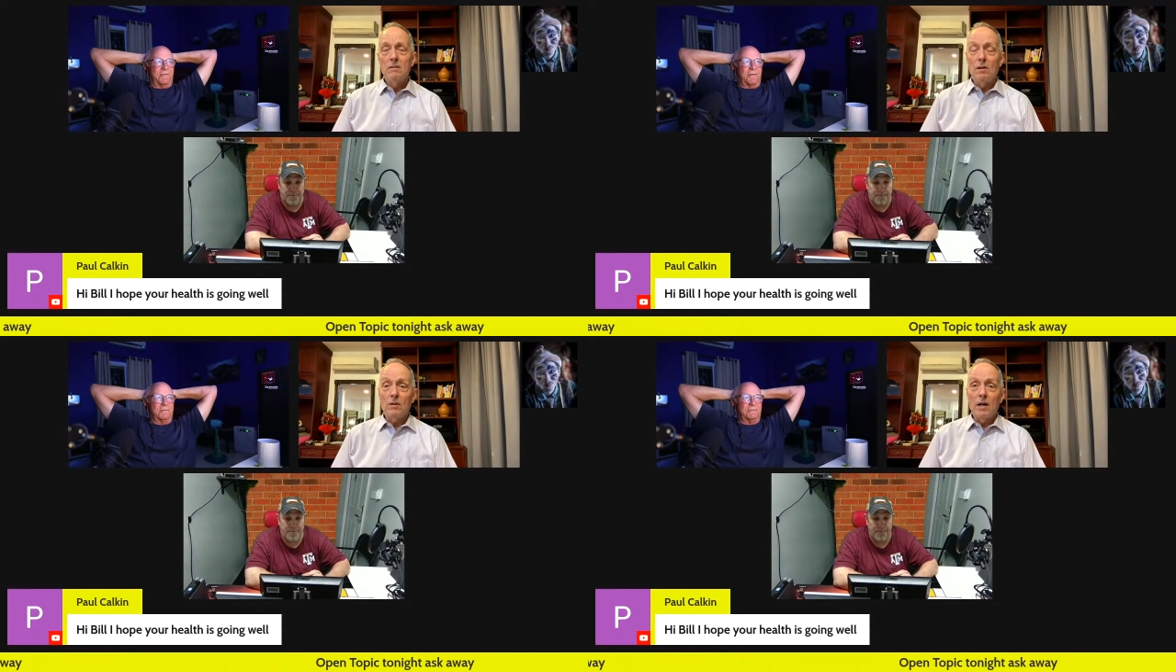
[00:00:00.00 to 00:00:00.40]

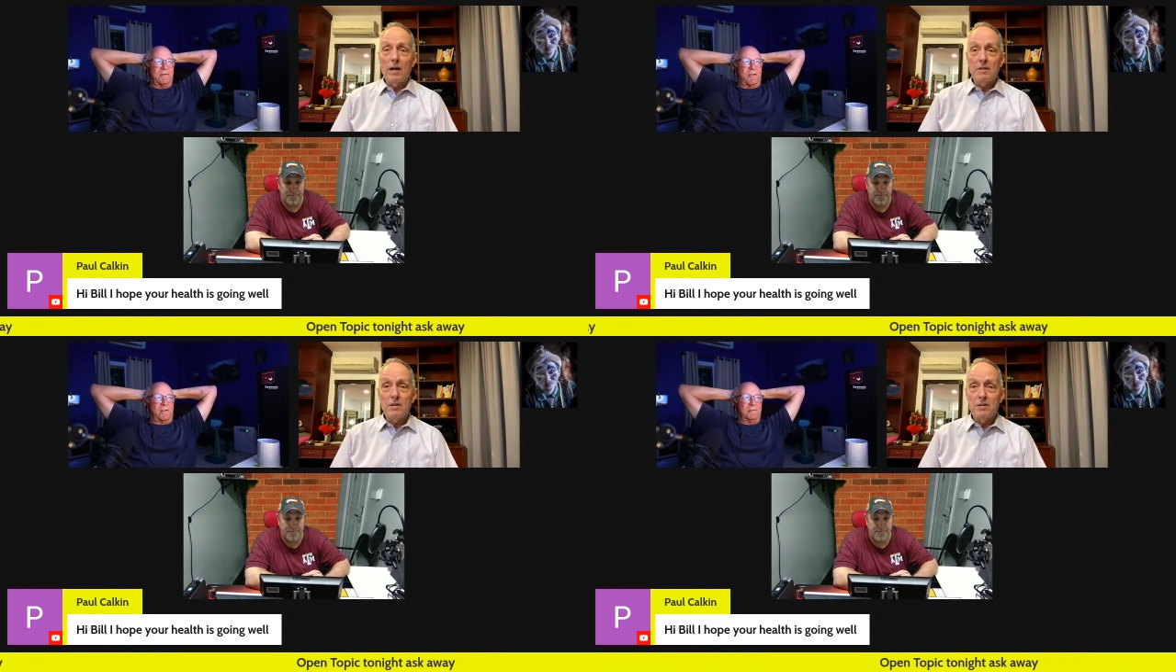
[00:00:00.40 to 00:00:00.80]
Okay,
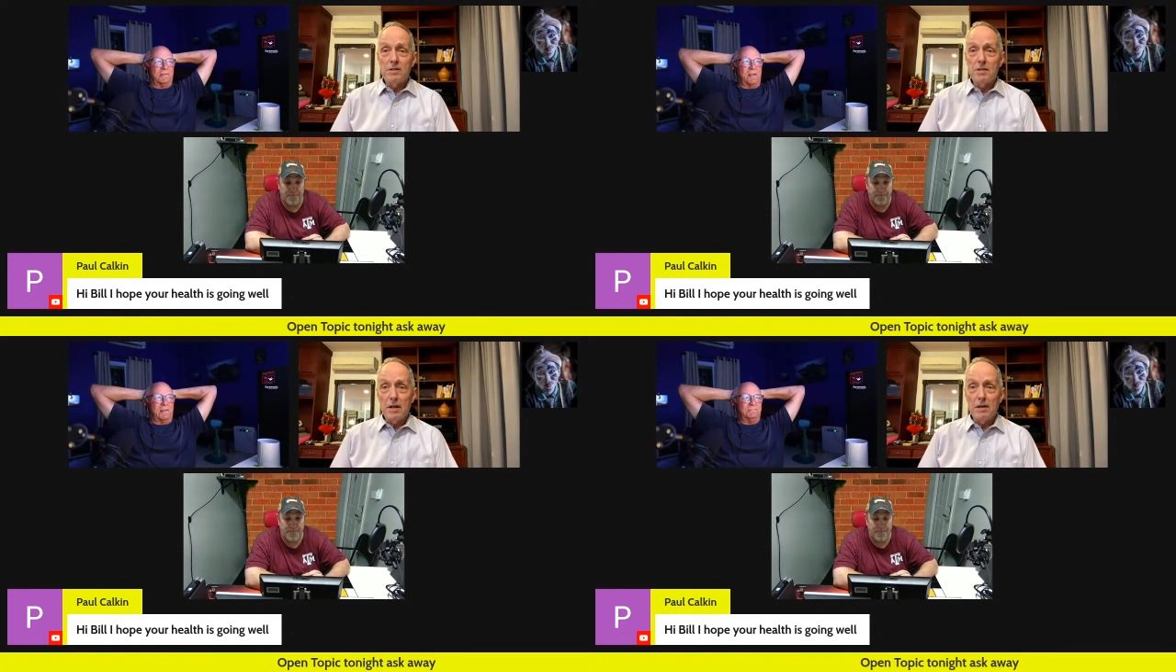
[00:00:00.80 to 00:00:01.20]
I guess I
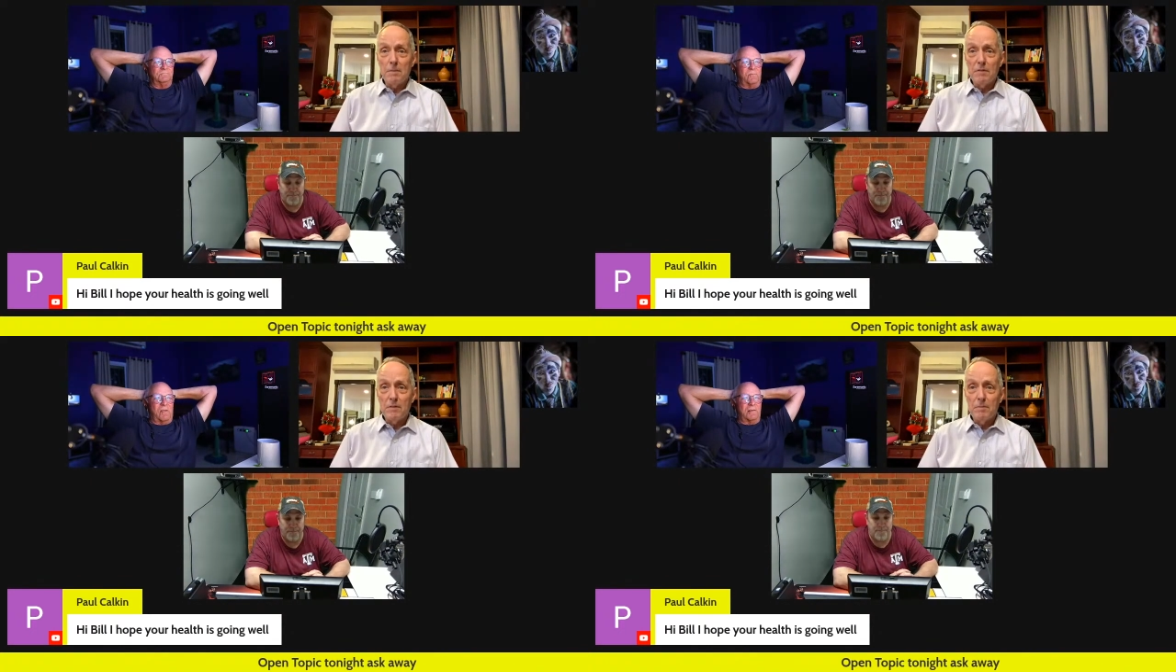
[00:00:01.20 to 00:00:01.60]
should set it
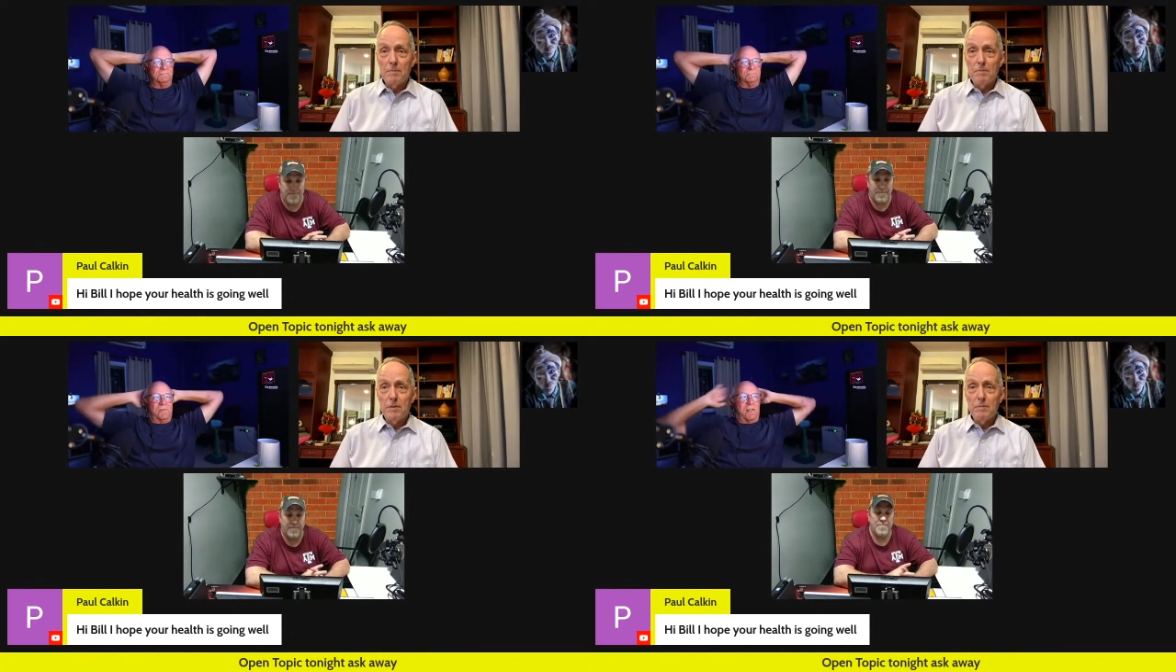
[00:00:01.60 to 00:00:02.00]
up for the
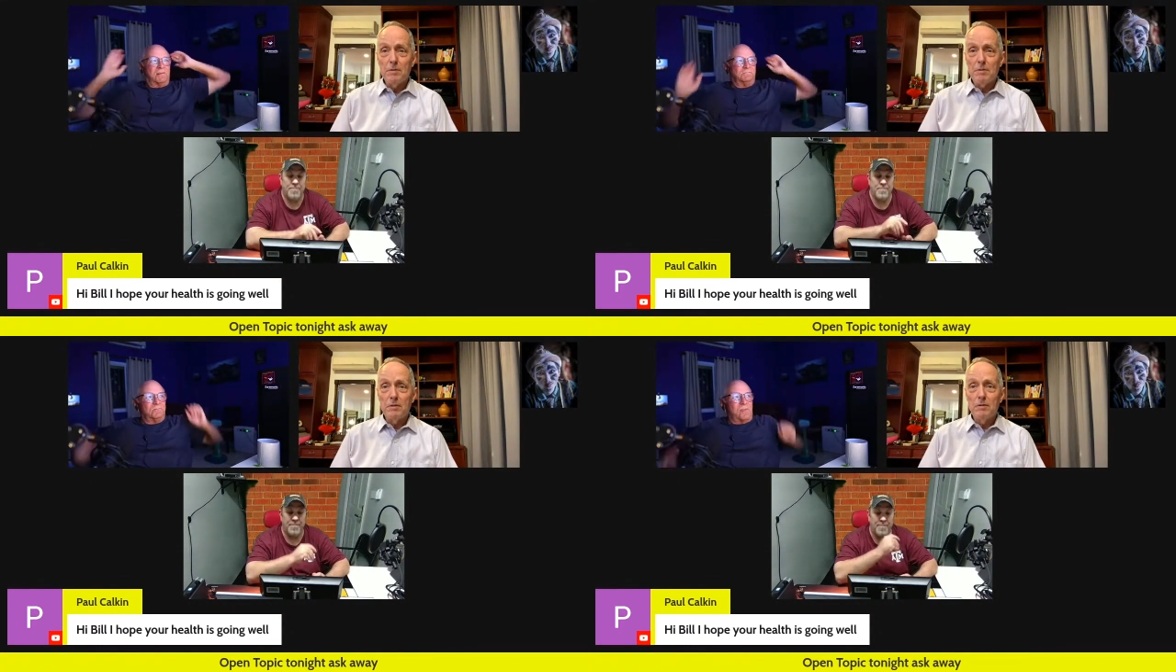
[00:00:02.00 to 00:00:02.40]

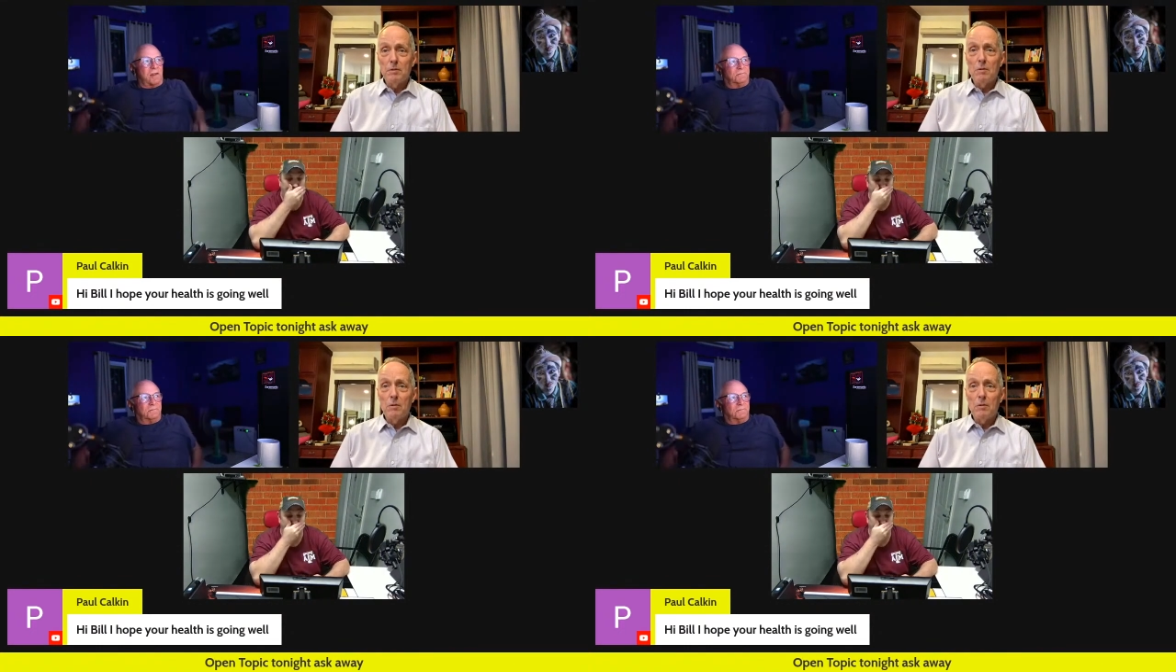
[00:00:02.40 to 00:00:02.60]
people who are